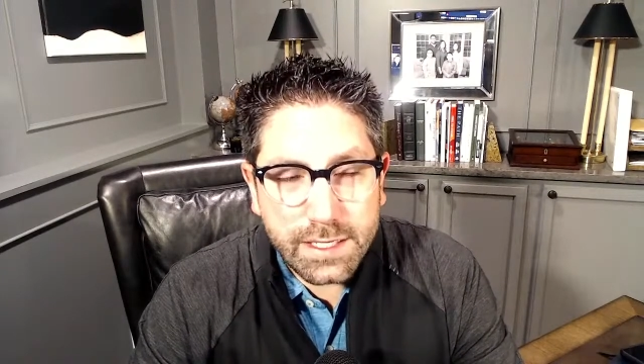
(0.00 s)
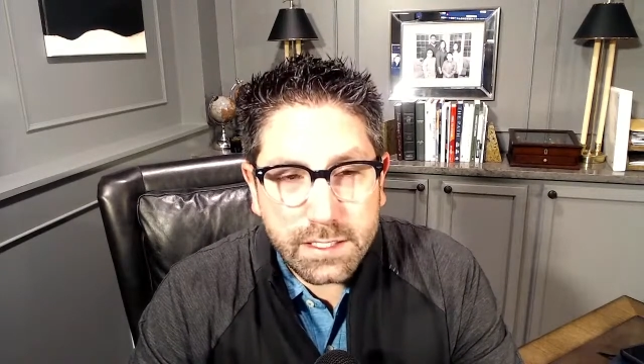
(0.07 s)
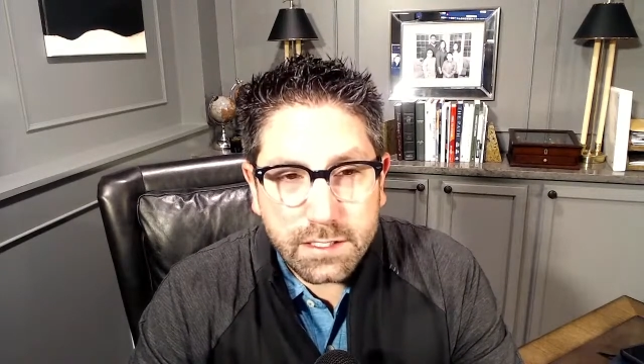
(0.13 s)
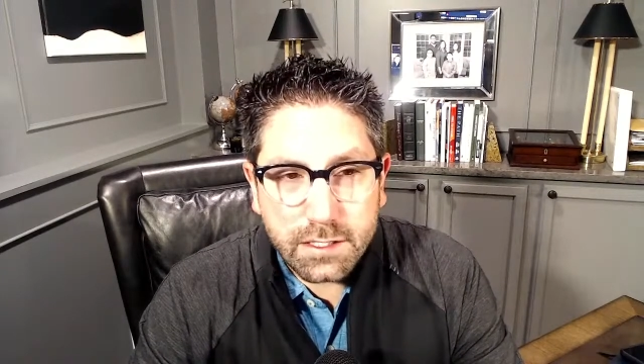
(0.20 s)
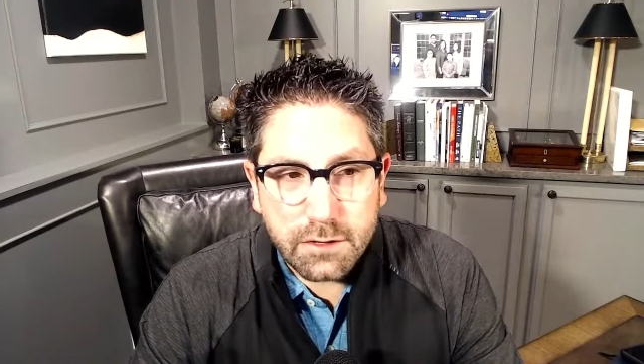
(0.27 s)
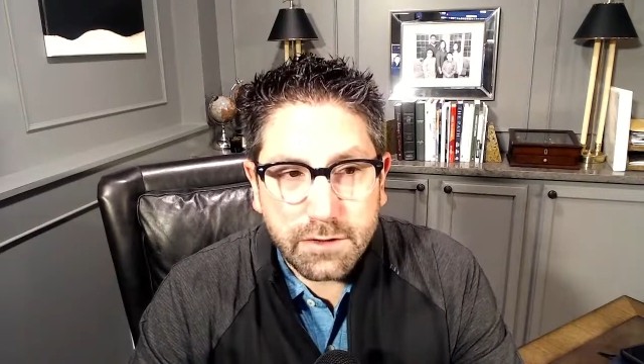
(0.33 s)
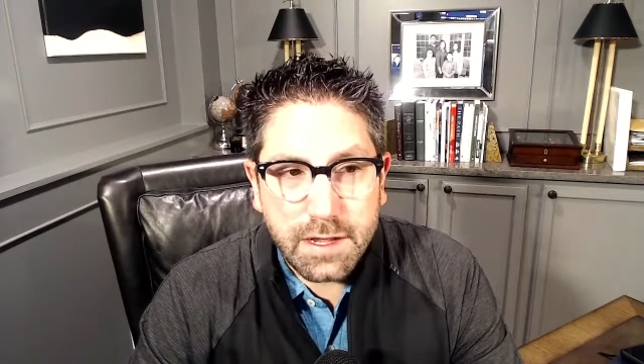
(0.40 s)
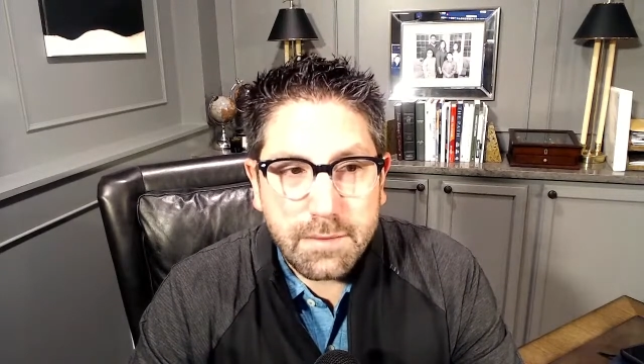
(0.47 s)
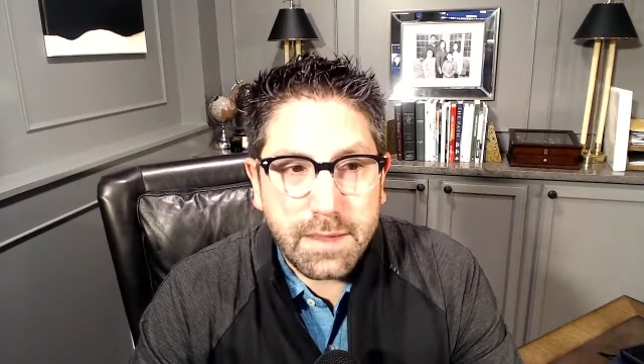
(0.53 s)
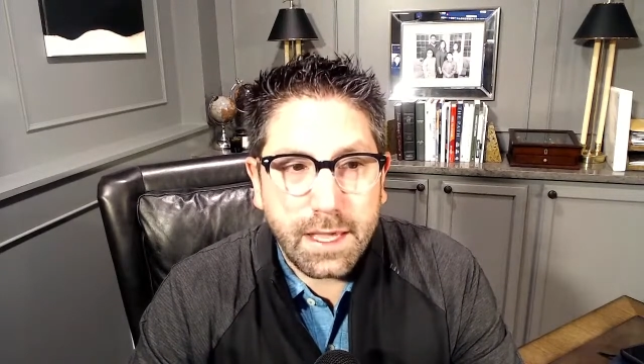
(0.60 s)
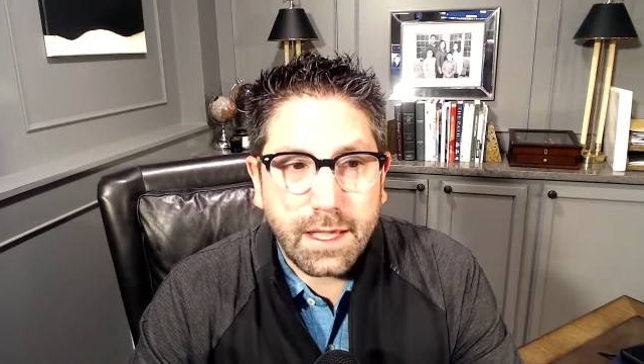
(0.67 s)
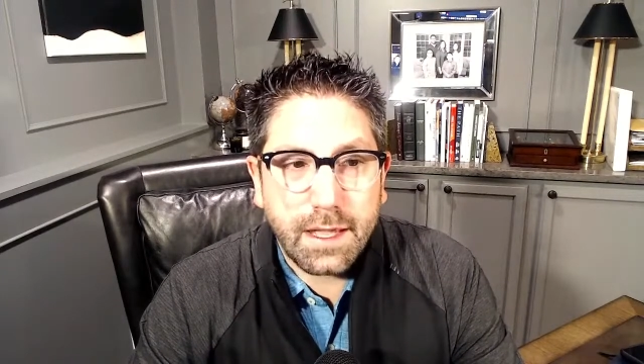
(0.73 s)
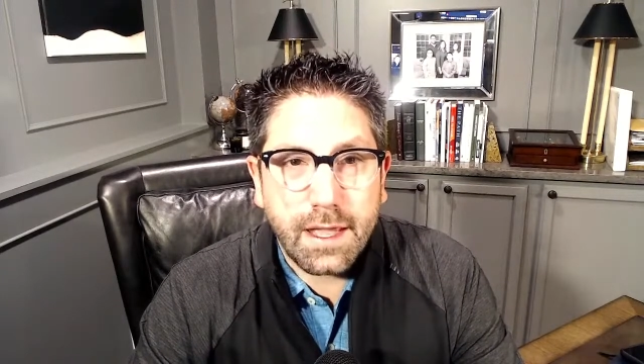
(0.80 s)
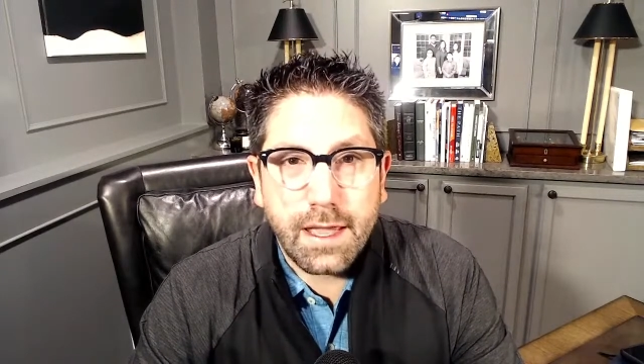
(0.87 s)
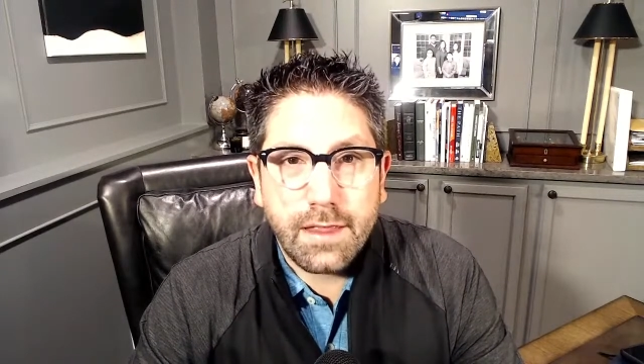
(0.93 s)

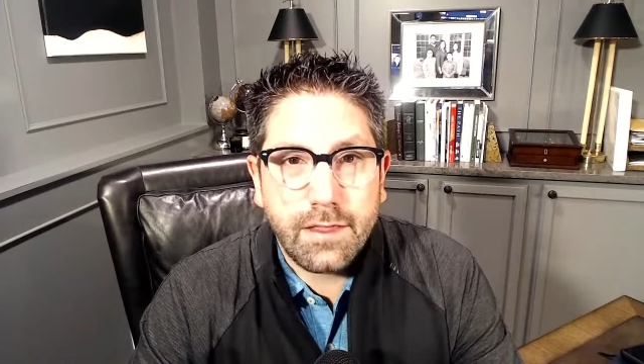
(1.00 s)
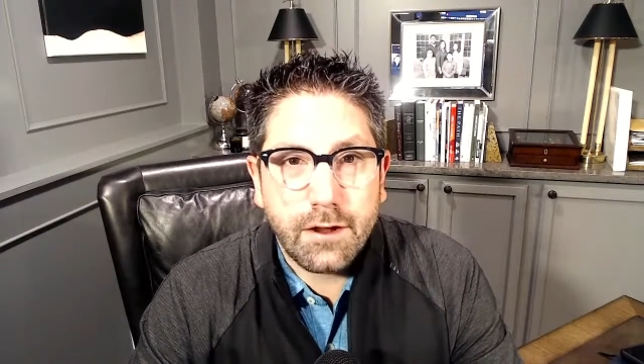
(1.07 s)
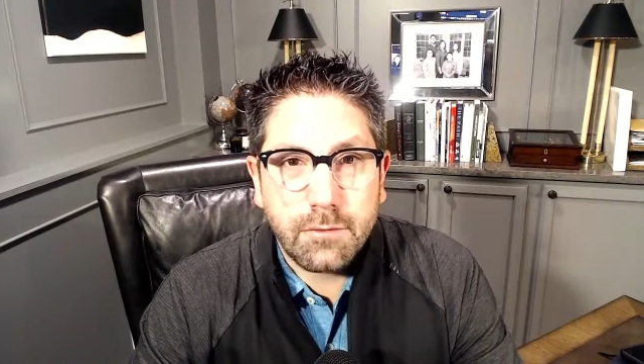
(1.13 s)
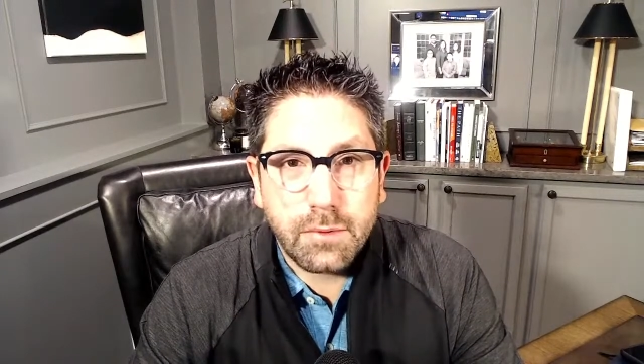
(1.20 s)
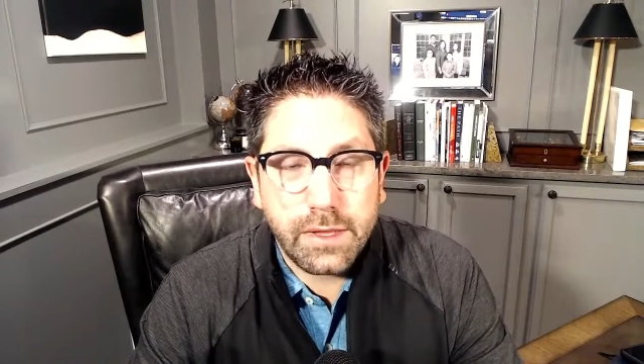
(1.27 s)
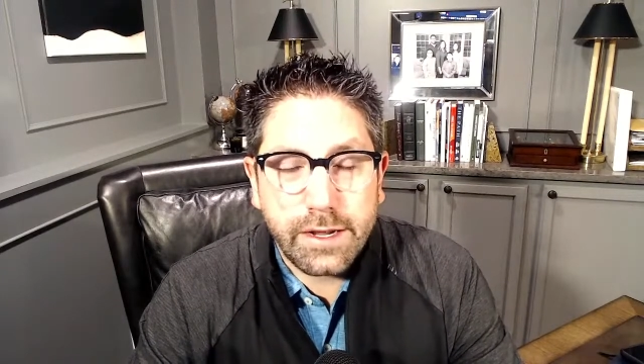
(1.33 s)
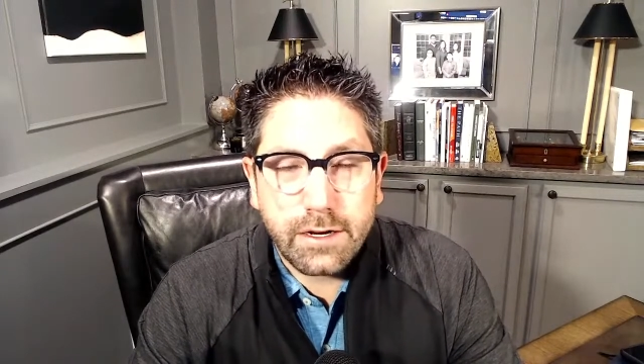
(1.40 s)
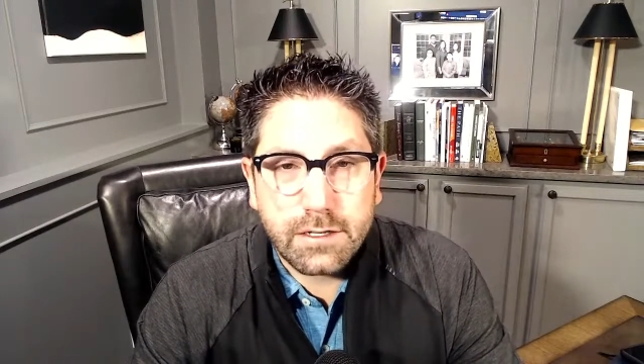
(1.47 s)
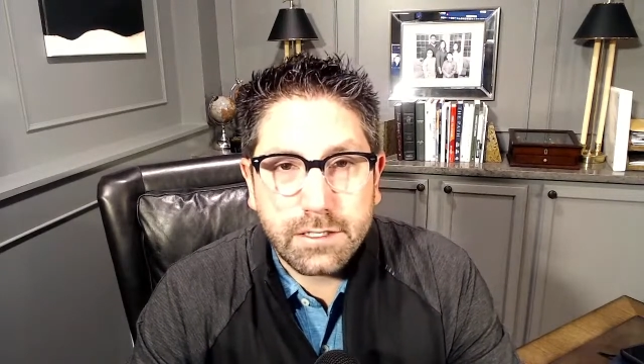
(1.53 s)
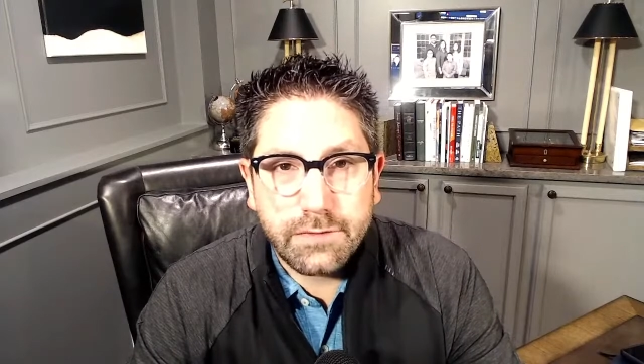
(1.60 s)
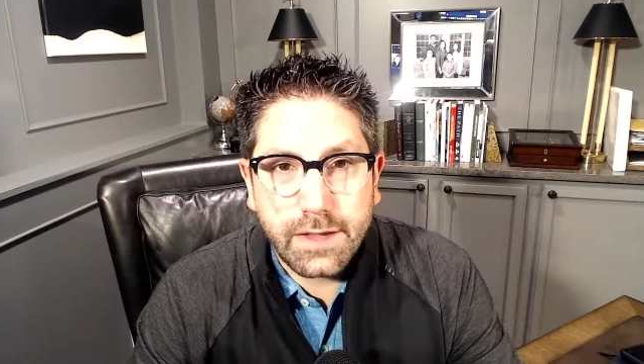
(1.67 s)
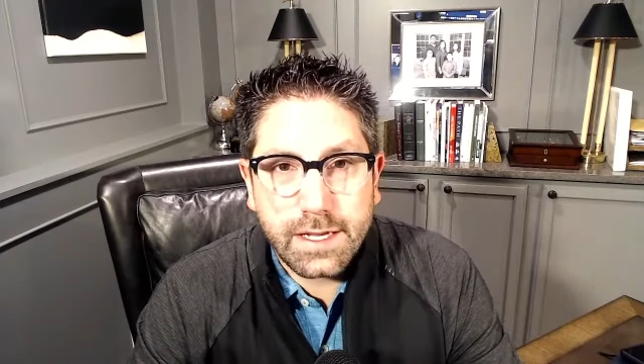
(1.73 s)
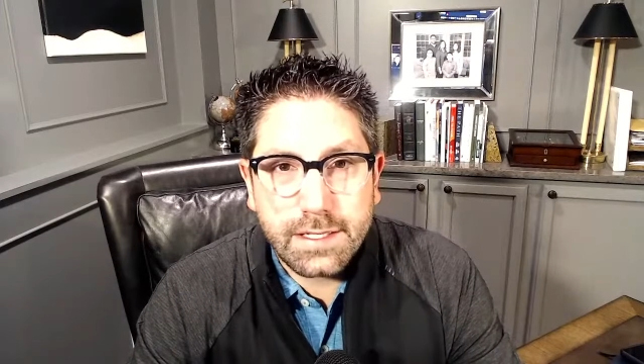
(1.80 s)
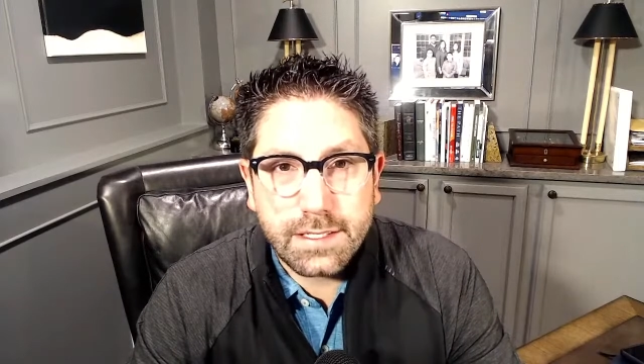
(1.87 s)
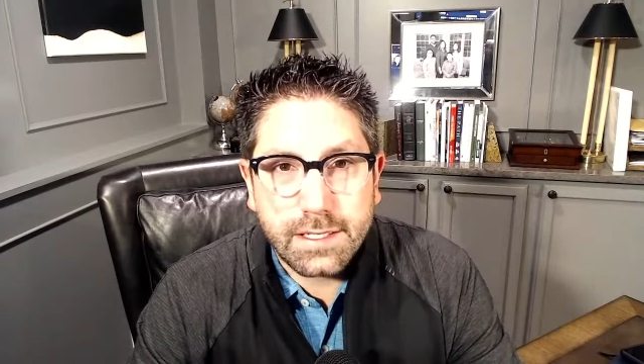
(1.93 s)
screaming in their players'
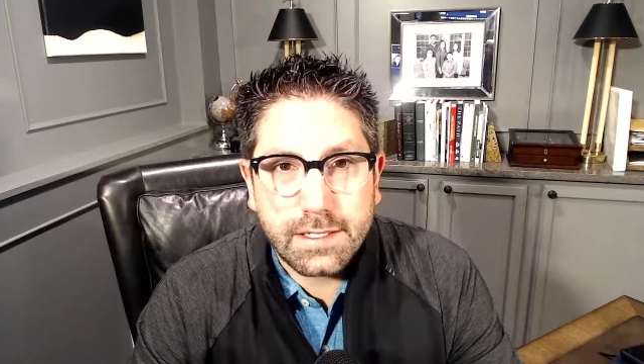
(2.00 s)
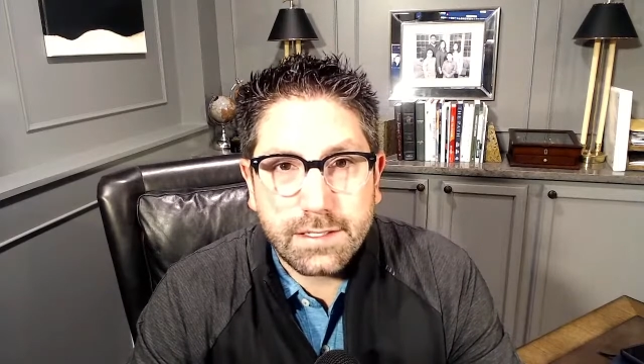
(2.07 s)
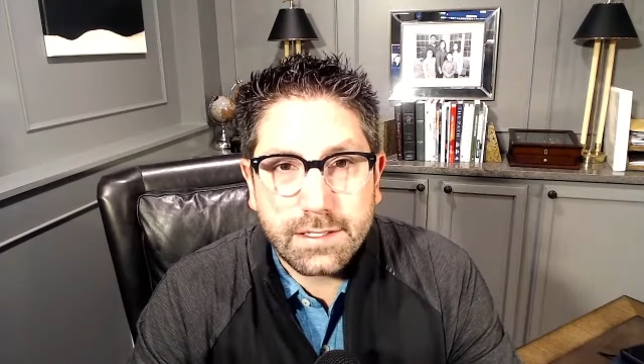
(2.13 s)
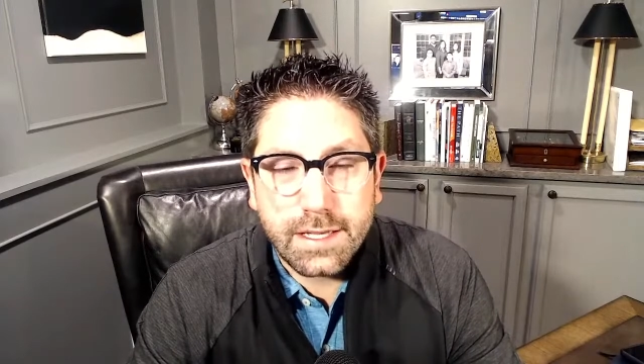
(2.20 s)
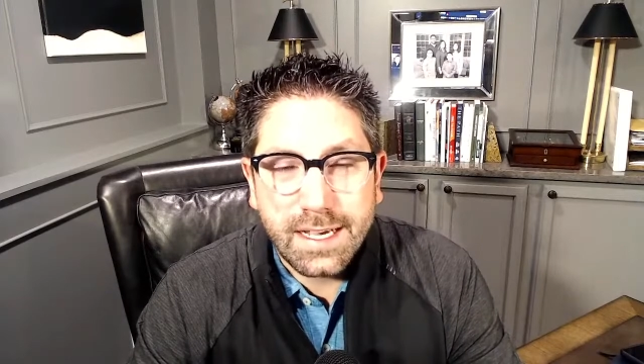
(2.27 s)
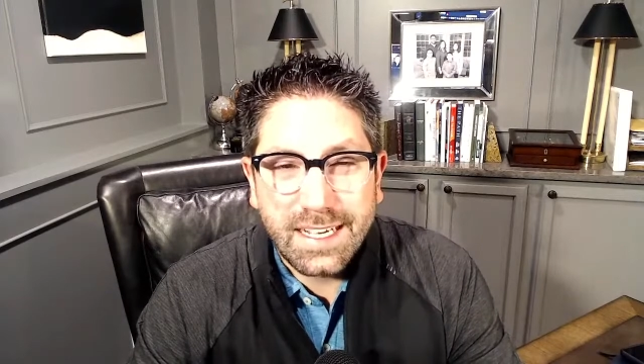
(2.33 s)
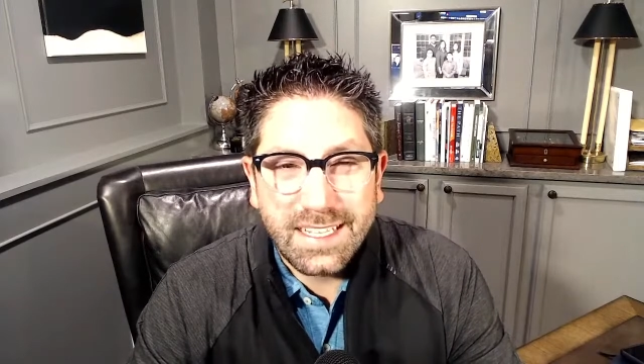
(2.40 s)
faces.